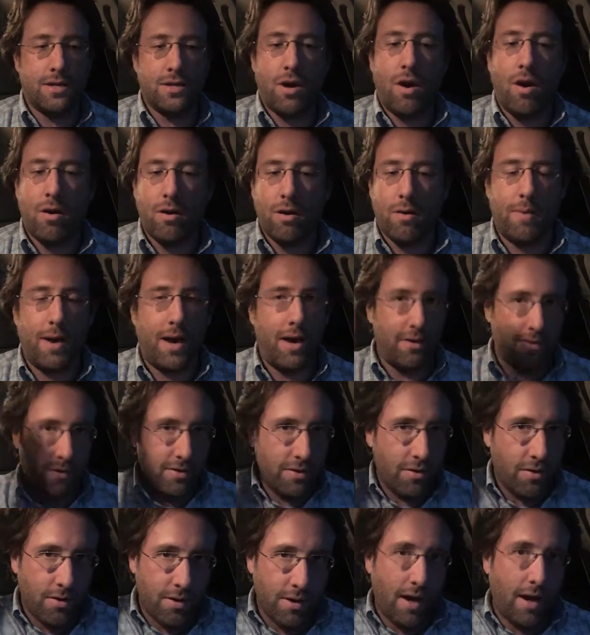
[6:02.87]
talk about,
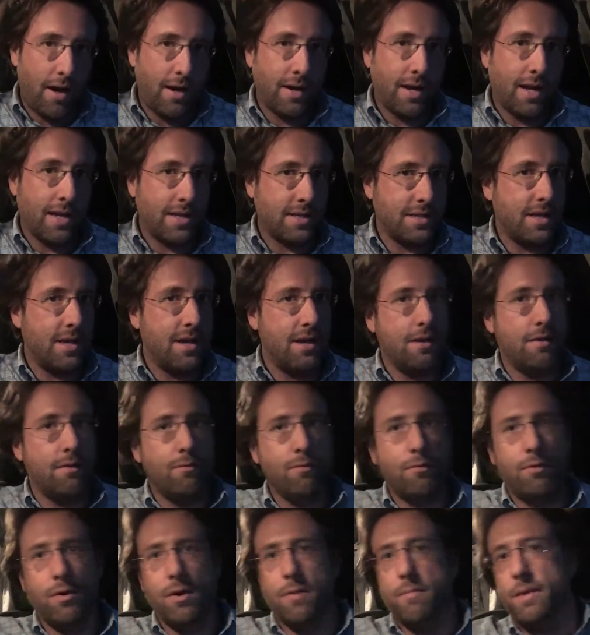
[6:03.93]
and I'd like to hear
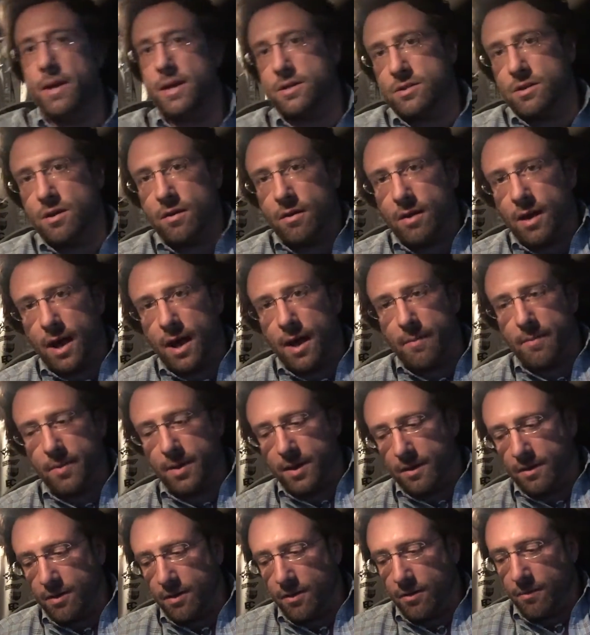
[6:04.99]
what makes y'all
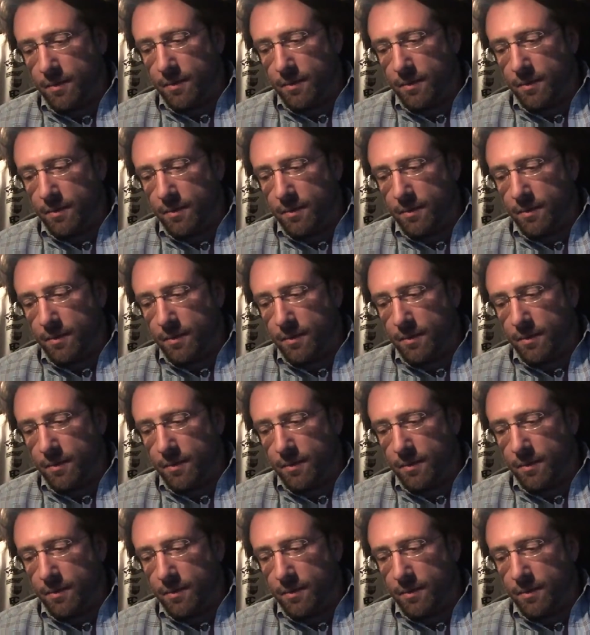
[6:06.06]
happy.